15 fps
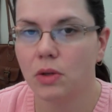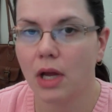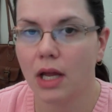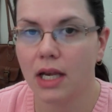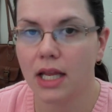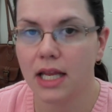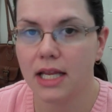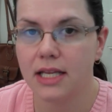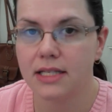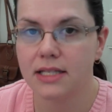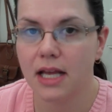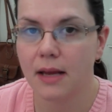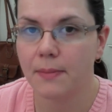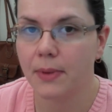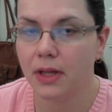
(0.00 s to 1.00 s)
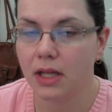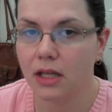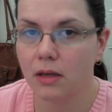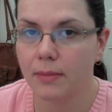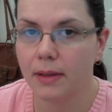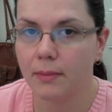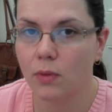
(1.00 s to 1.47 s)
kind of ease up a
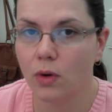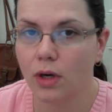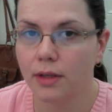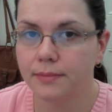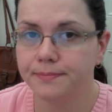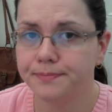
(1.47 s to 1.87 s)
little bit more